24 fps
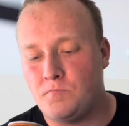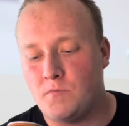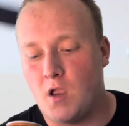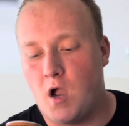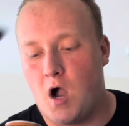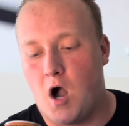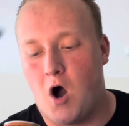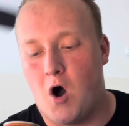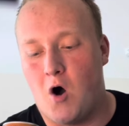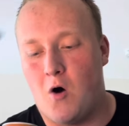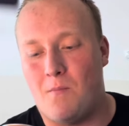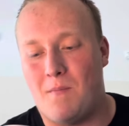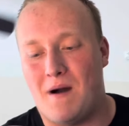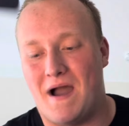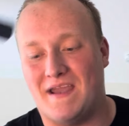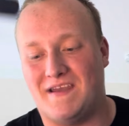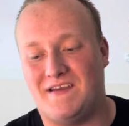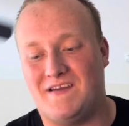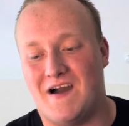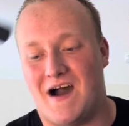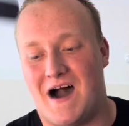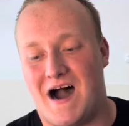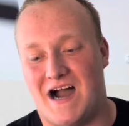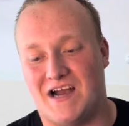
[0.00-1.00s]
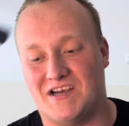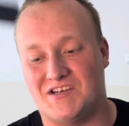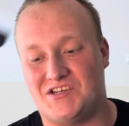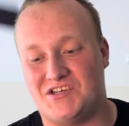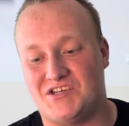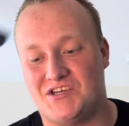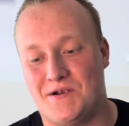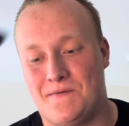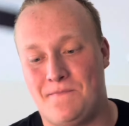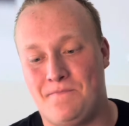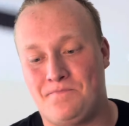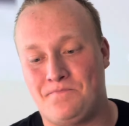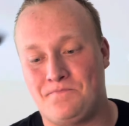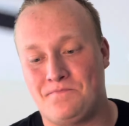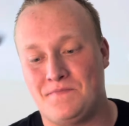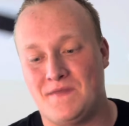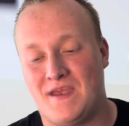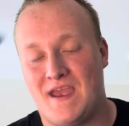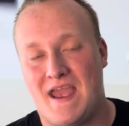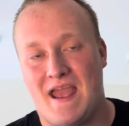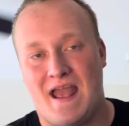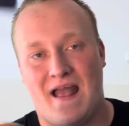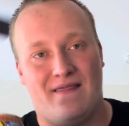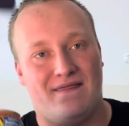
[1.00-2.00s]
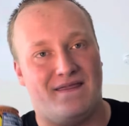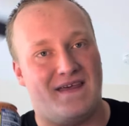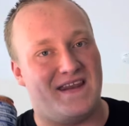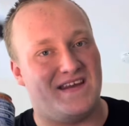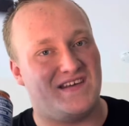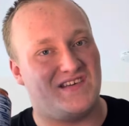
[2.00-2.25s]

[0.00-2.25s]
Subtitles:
Oh my gosh. That